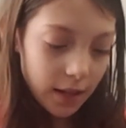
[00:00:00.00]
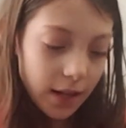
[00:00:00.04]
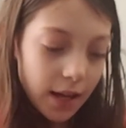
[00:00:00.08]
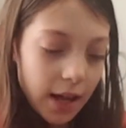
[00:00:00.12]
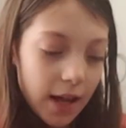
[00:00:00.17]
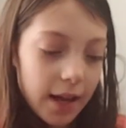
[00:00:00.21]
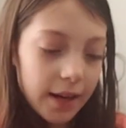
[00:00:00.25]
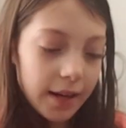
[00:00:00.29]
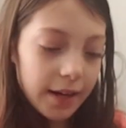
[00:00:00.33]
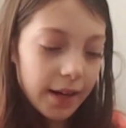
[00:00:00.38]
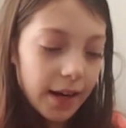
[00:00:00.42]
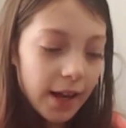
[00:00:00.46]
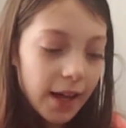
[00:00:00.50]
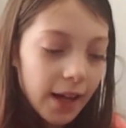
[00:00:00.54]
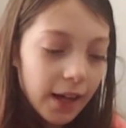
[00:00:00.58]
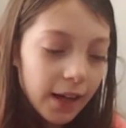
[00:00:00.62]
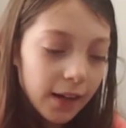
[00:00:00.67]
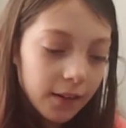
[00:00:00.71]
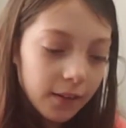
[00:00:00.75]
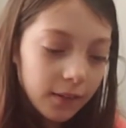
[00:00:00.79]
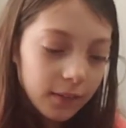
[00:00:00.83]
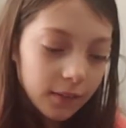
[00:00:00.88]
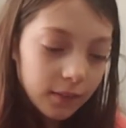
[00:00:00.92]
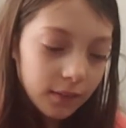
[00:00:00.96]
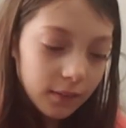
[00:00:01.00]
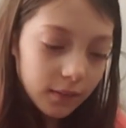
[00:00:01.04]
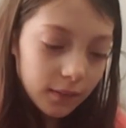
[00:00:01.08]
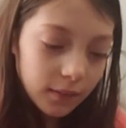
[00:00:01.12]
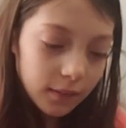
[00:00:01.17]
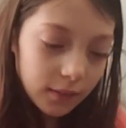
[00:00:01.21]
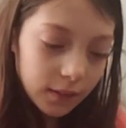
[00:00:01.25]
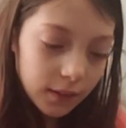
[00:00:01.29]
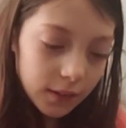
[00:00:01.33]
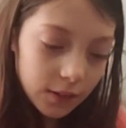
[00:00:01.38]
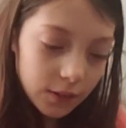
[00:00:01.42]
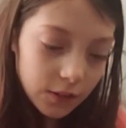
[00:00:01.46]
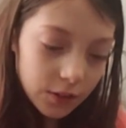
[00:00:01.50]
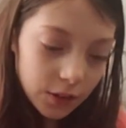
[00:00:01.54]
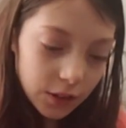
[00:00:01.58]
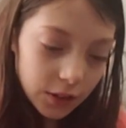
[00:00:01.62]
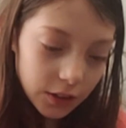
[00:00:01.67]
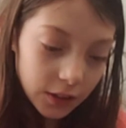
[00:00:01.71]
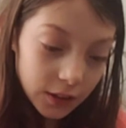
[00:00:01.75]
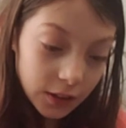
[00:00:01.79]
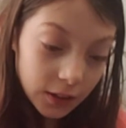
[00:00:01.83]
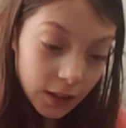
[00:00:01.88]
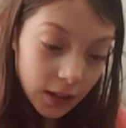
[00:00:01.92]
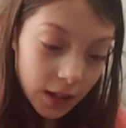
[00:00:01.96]
And now you
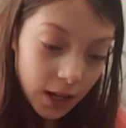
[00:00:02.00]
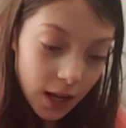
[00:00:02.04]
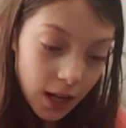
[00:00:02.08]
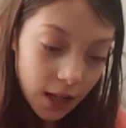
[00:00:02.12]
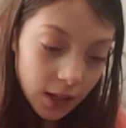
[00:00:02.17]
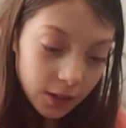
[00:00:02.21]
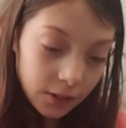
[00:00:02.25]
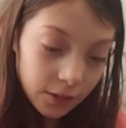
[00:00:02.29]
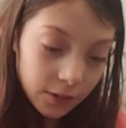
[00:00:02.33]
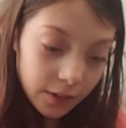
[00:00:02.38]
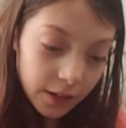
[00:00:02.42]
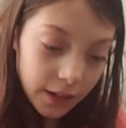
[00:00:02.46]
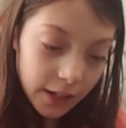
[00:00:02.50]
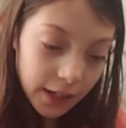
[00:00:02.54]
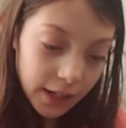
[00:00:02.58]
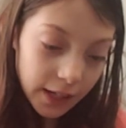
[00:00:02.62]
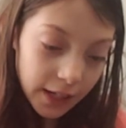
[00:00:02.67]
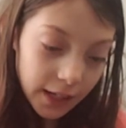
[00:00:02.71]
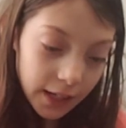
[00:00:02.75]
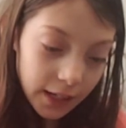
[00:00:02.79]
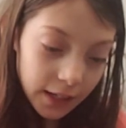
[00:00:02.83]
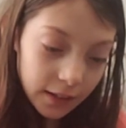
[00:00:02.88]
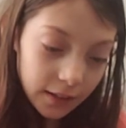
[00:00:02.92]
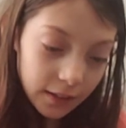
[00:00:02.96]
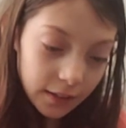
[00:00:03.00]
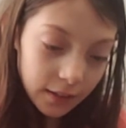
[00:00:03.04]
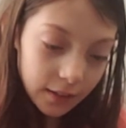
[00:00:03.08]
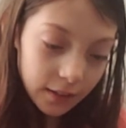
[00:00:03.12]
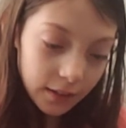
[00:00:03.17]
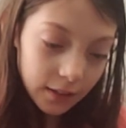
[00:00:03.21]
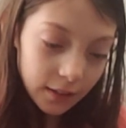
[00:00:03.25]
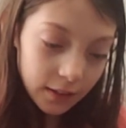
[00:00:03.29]
just color it in.